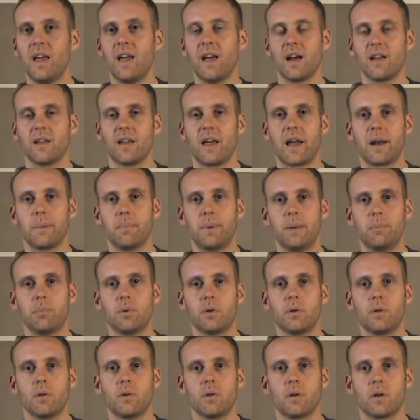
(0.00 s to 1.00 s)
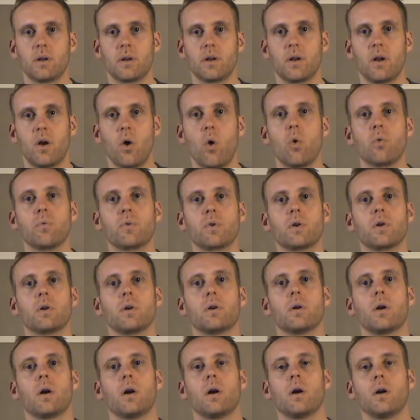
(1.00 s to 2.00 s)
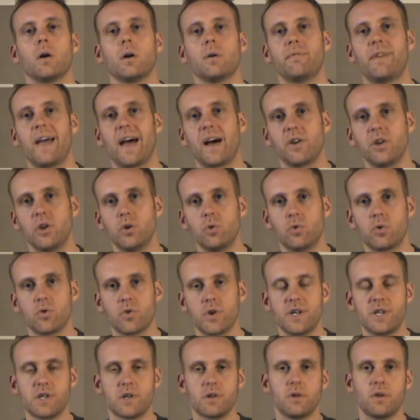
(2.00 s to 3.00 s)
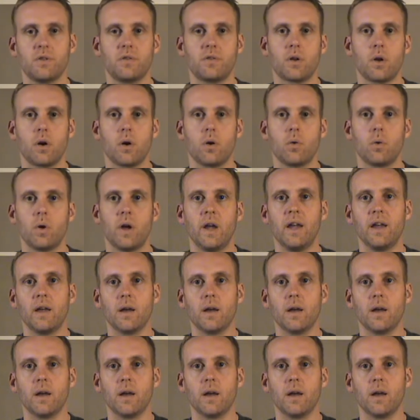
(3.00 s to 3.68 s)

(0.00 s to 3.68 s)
A lot of people overvalue creatures, so